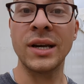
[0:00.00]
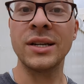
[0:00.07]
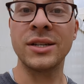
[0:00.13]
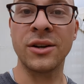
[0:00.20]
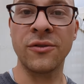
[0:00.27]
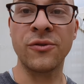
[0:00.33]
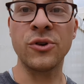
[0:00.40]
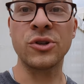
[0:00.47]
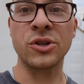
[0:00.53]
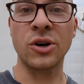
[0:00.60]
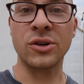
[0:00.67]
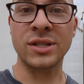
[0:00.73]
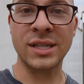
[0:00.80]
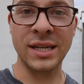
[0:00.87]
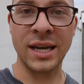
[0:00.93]
did a few
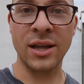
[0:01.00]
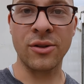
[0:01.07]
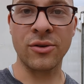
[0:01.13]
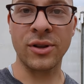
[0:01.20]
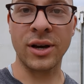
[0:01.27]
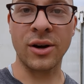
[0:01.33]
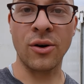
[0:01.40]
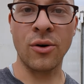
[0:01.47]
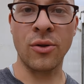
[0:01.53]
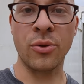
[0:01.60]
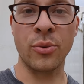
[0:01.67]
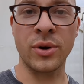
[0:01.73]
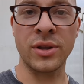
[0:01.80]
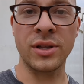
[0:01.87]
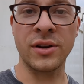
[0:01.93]
songs together like all
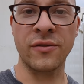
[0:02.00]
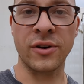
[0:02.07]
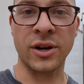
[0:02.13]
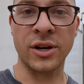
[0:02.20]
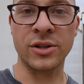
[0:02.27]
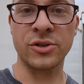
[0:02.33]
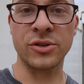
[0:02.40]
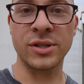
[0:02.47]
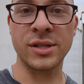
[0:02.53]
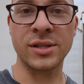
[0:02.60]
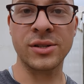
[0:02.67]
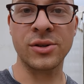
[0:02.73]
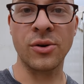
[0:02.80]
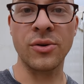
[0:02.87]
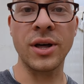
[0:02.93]
three of the different countries
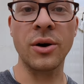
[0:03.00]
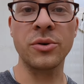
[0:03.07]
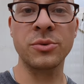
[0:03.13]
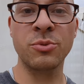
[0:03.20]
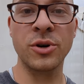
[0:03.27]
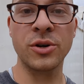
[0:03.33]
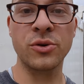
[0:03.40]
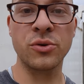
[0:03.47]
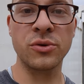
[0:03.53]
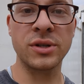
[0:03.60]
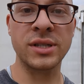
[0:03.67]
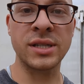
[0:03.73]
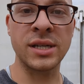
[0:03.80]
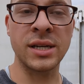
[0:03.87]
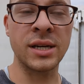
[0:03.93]
so that was pretty cool to
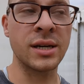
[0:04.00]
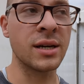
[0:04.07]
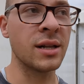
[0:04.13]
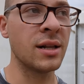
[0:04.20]
see